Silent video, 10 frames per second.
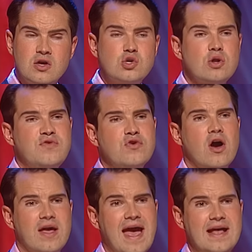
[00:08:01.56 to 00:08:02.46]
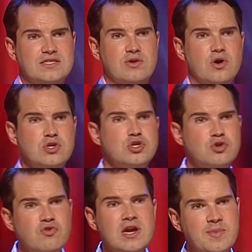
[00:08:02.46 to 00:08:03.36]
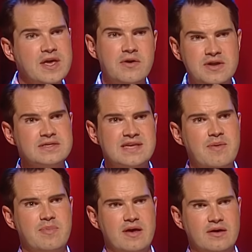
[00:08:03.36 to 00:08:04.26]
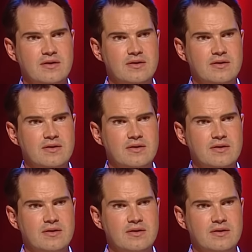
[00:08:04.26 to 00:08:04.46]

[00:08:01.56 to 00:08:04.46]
Surely if you've got a catsuit on, you should really be going in the sandpit.